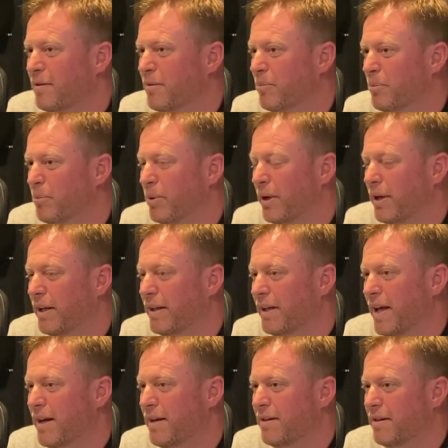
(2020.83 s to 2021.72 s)
But at
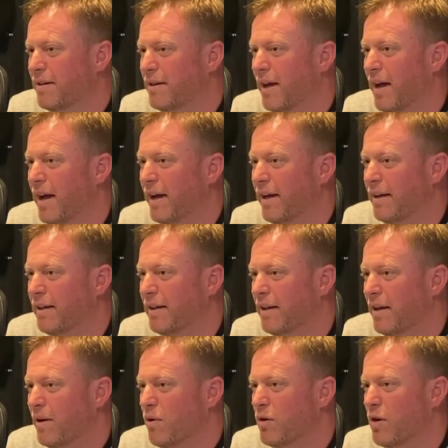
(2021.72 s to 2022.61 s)
the end of the day,
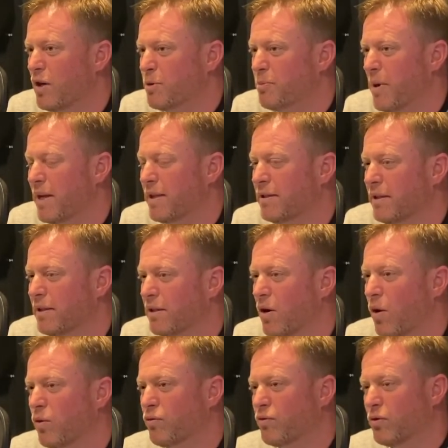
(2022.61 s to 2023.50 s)
it all goes back to the
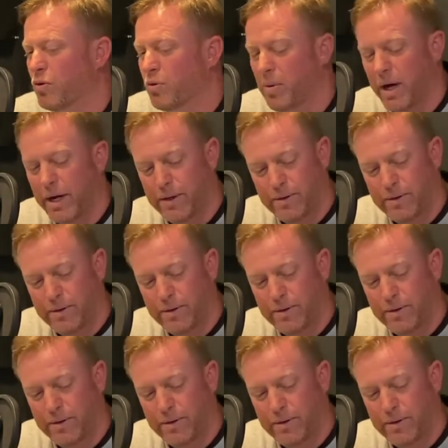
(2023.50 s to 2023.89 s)
golden rule, Michael.